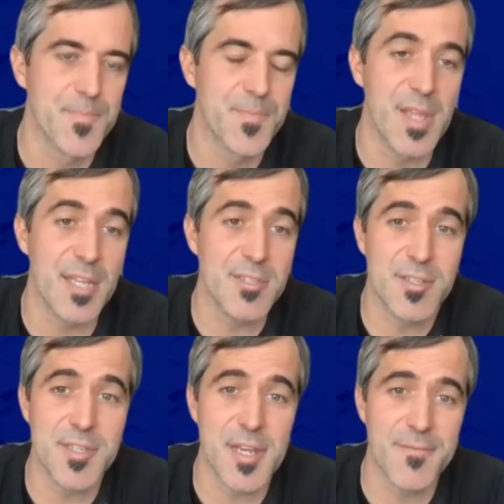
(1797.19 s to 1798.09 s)
And that's an
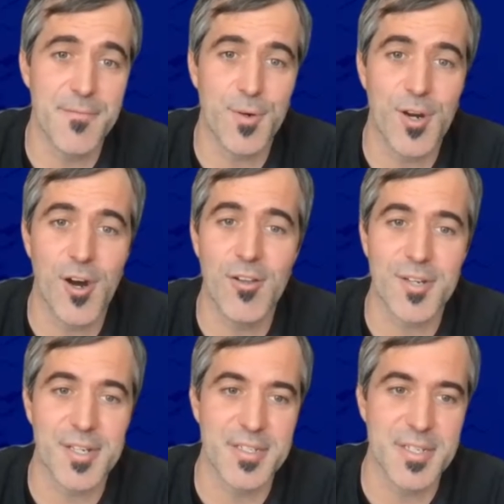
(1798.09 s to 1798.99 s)
incentive for all
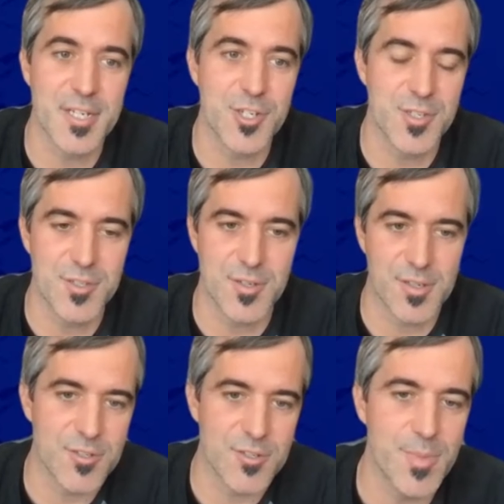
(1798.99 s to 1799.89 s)
organizations to
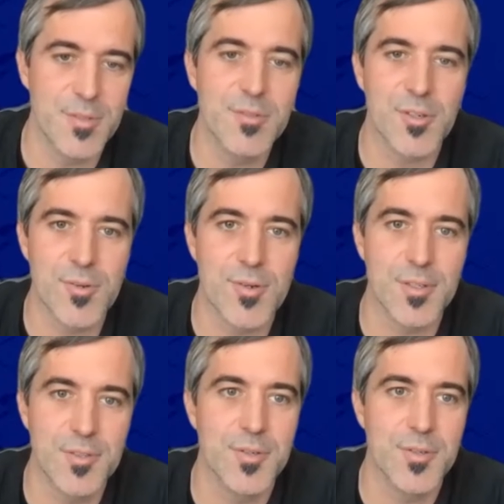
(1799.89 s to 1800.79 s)
contribute to core
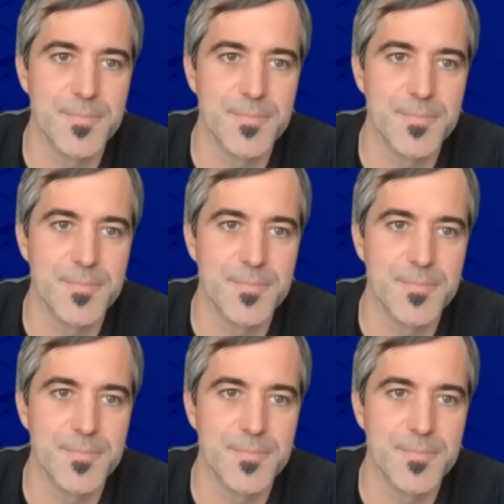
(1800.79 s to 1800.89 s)
too.